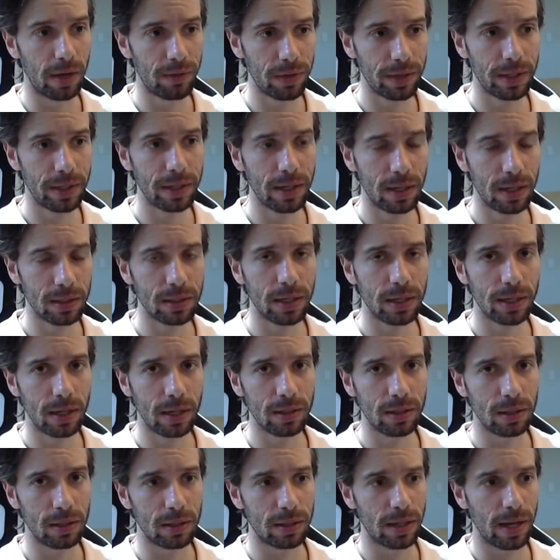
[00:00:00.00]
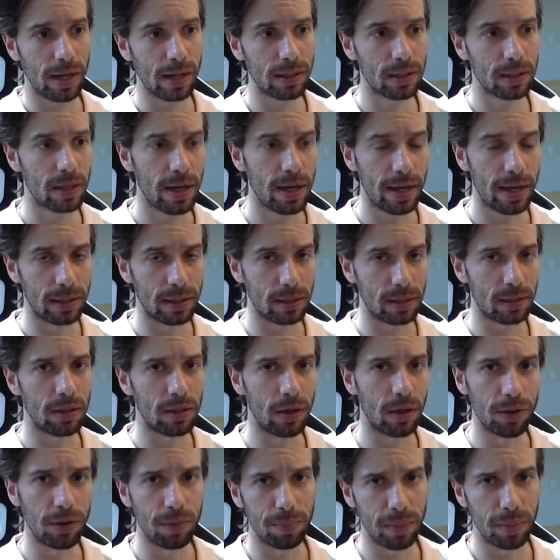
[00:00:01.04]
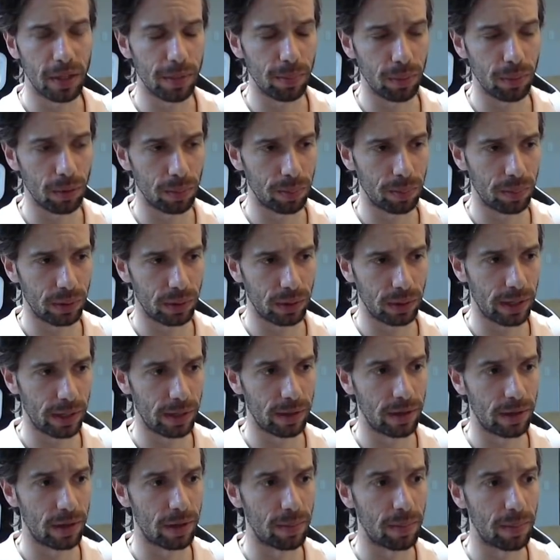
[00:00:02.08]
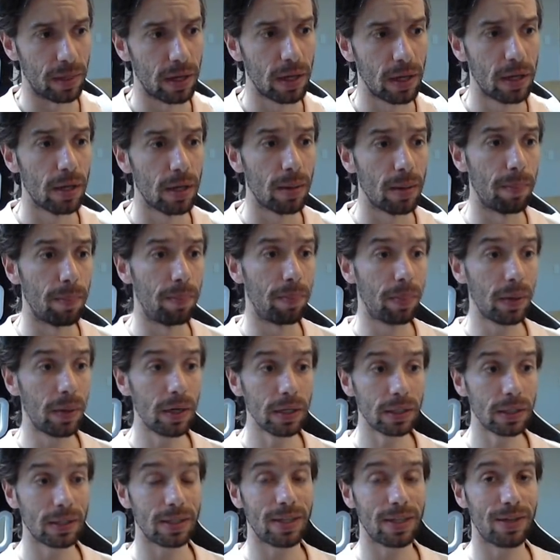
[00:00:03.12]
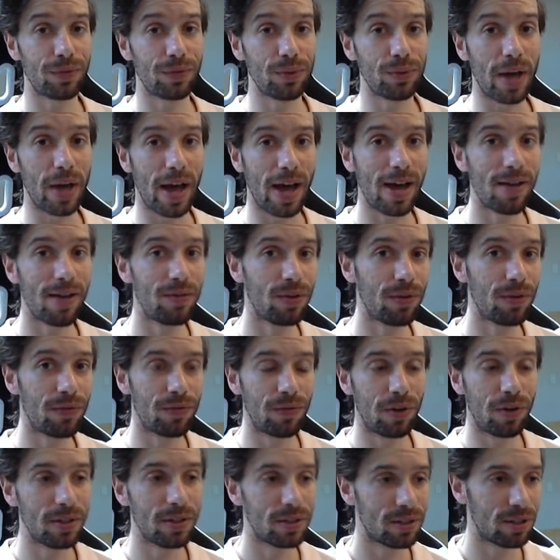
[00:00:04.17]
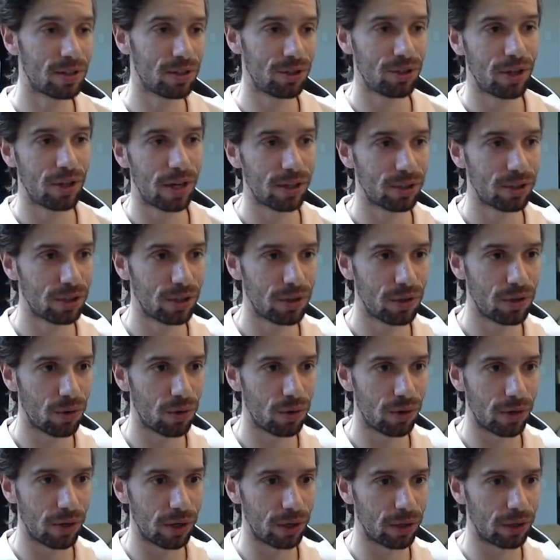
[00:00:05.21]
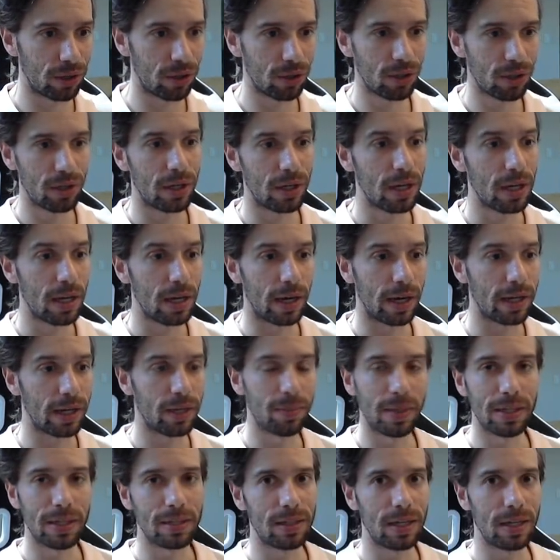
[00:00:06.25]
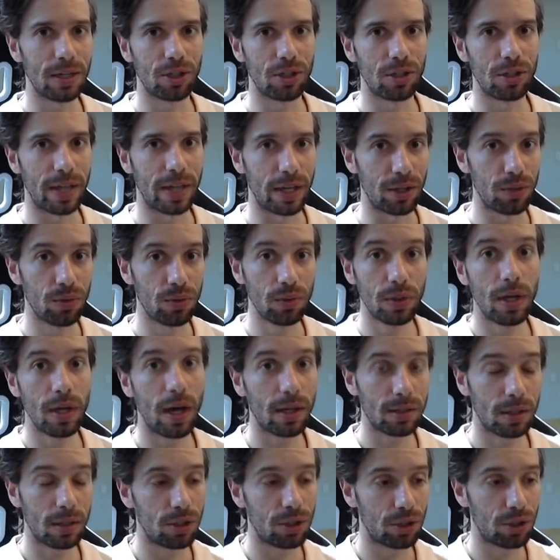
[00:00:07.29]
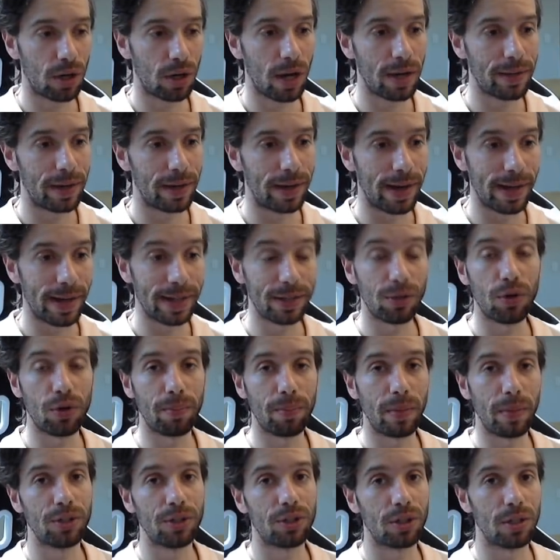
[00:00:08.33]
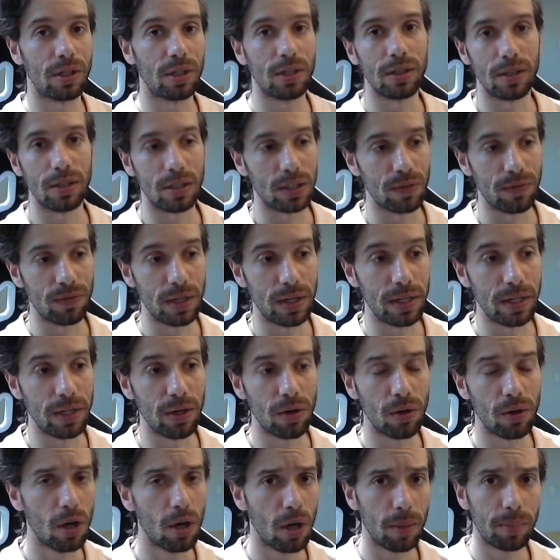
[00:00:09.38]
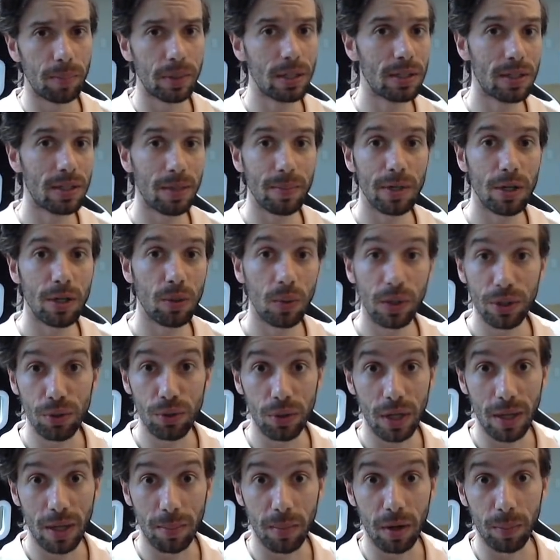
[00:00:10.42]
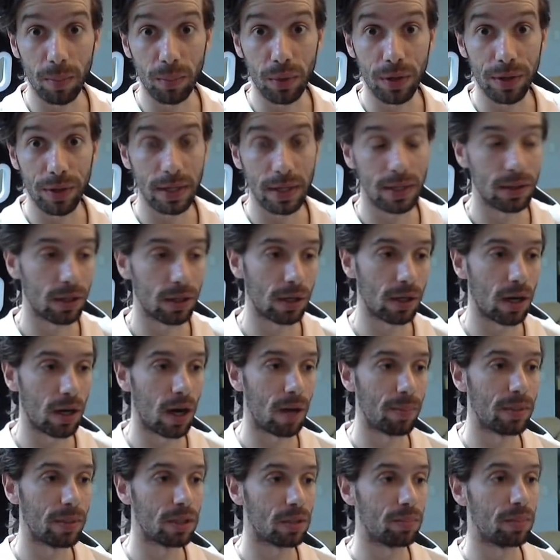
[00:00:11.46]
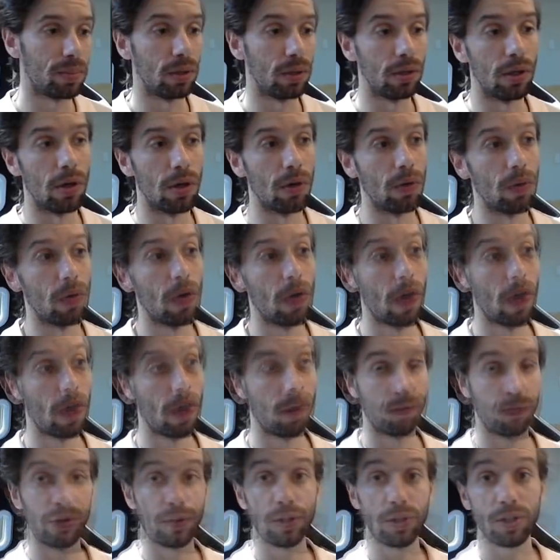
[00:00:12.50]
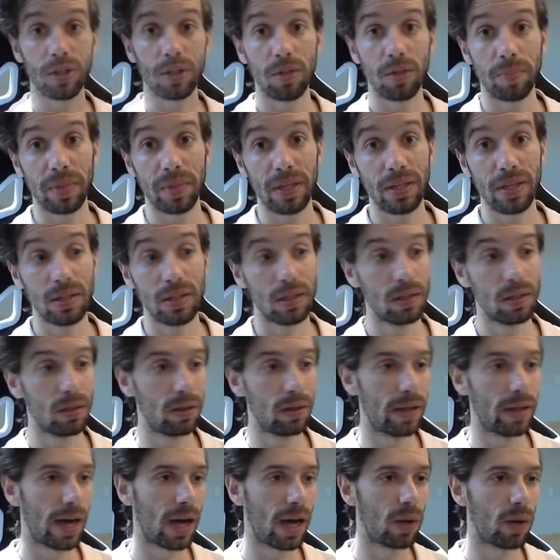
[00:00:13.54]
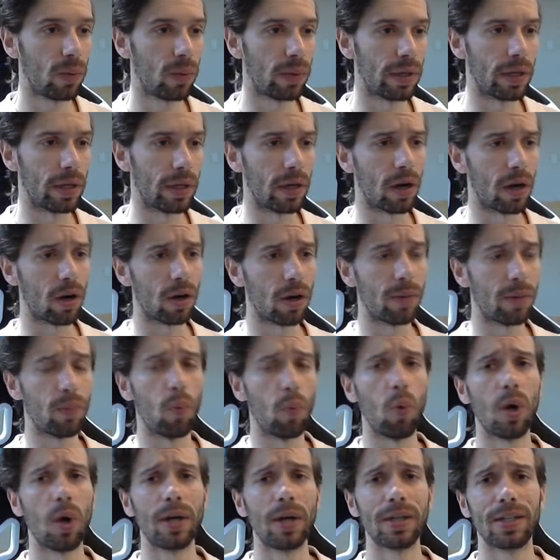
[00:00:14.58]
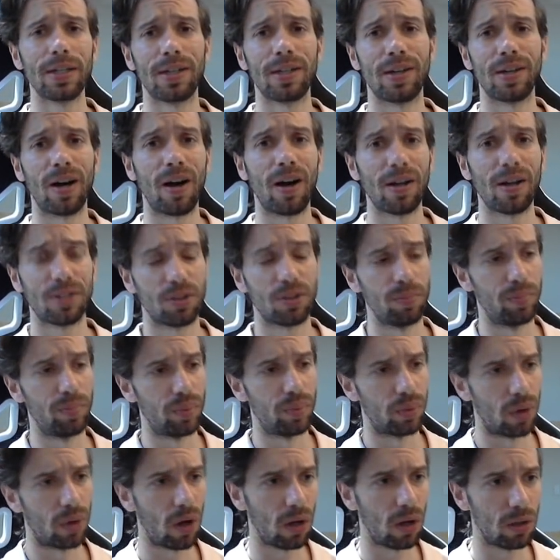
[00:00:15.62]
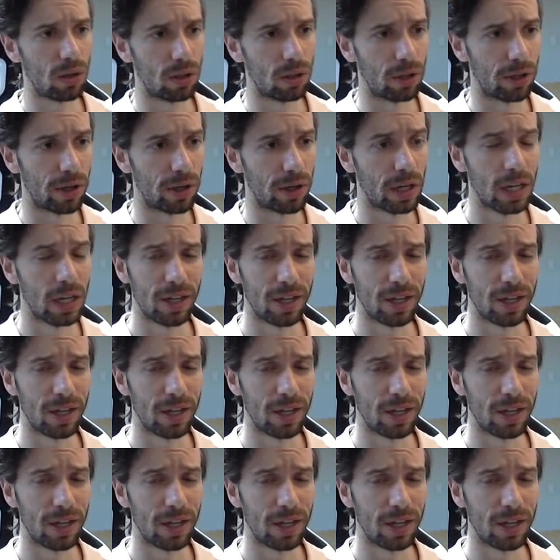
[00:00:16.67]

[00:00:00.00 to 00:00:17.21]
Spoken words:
Everything else I got to test and see other people play them. But if you have a fun suggestion or a good itemization that you got to try that I don't mention in this video, please let me know what you came up with in the comments below. First up is Illaoi, our 1 cost brawler.